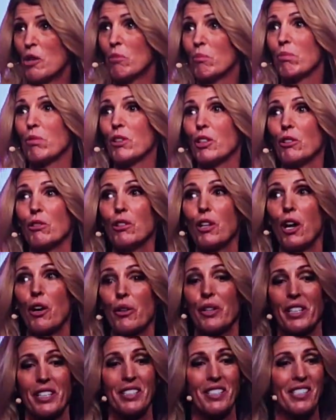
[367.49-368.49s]
Blue
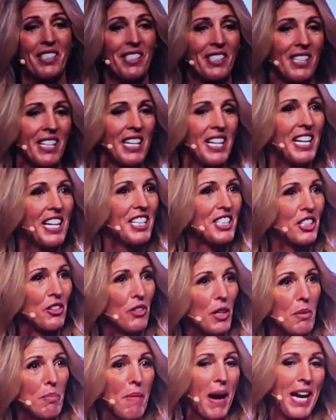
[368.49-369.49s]
Lotus is a
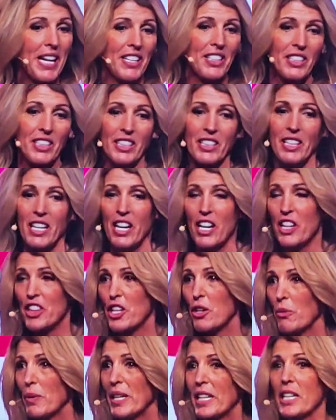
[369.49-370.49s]
reminder
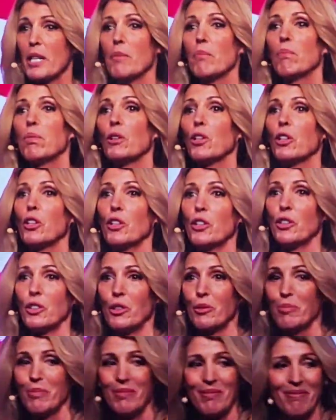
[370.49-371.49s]
that we can
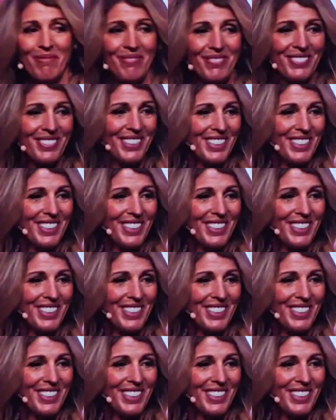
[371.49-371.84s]
bloom